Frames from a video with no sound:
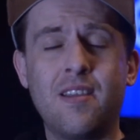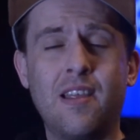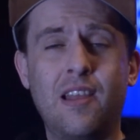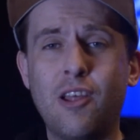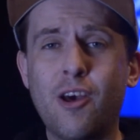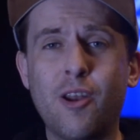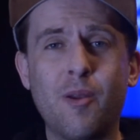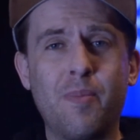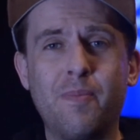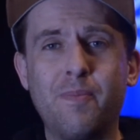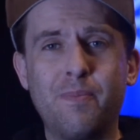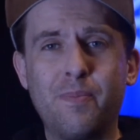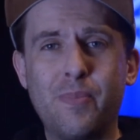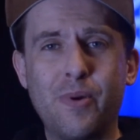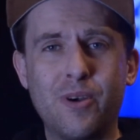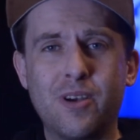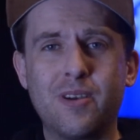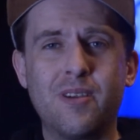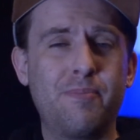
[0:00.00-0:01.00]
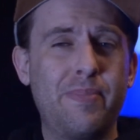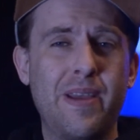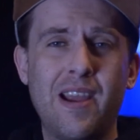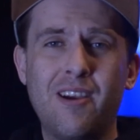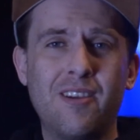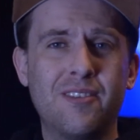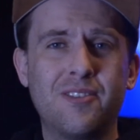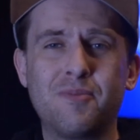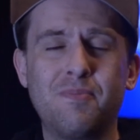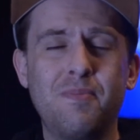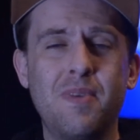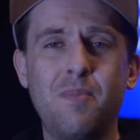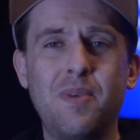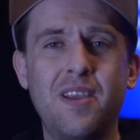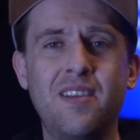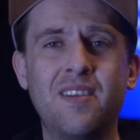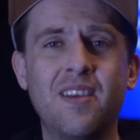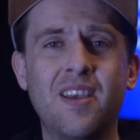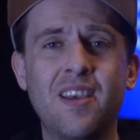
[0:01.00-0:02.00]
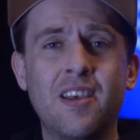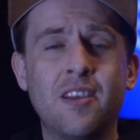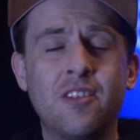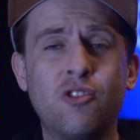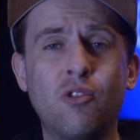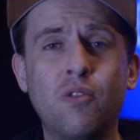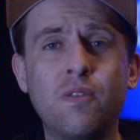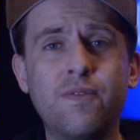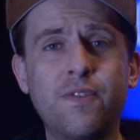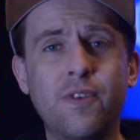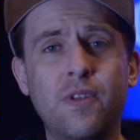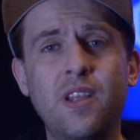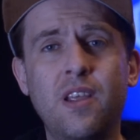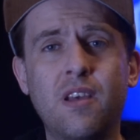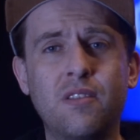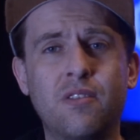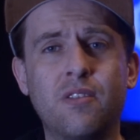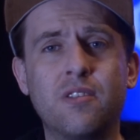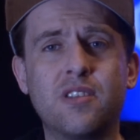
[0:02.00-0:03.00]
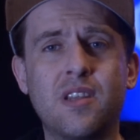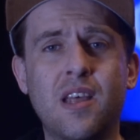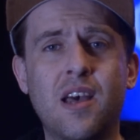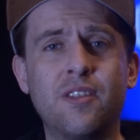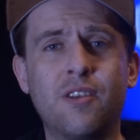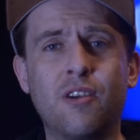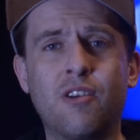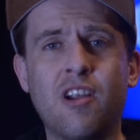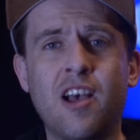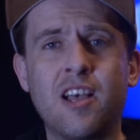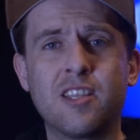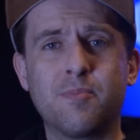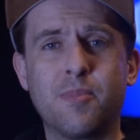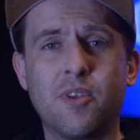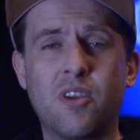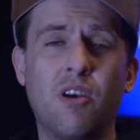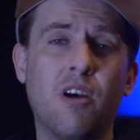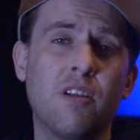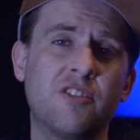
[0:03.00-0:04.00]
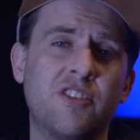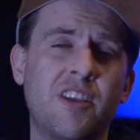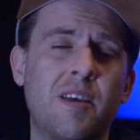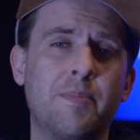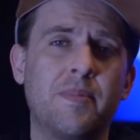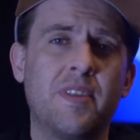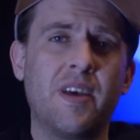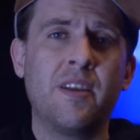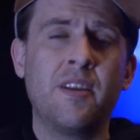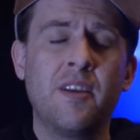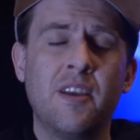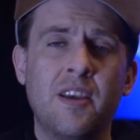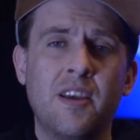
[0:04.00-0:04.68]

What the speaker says: A lot of parents maybe don't fully understand or grasp the concept that